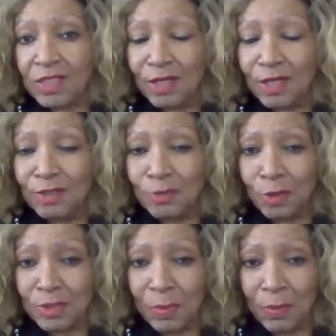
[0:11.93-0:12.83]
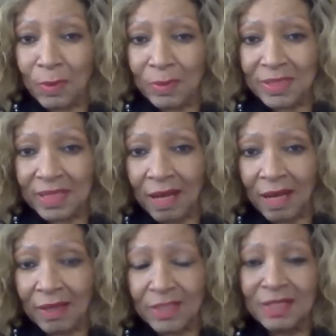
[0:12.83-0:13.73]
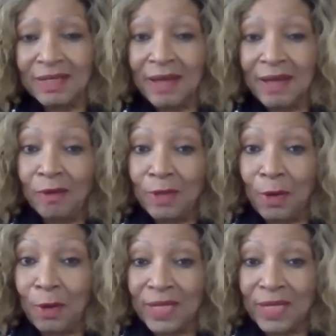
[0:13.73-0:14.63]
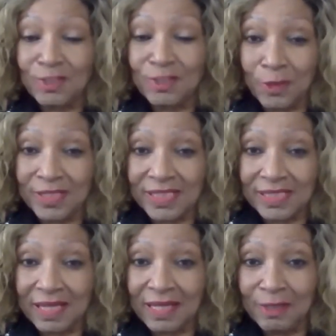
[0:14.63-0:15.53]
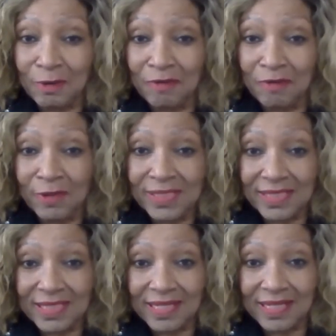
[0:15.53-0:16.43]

Georgia Perimeter College, now known as Georgia State University.